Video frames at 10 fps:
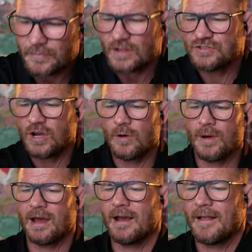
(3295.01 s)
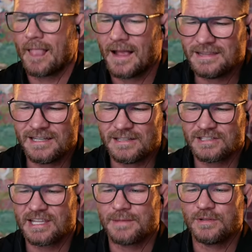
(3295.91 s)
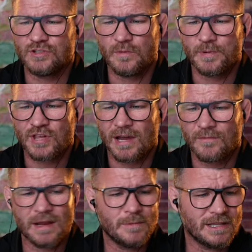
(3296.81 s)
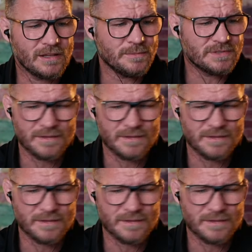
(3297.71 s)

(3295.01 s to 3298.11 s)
So uh, I didn't skip your super chat, Ray Williams.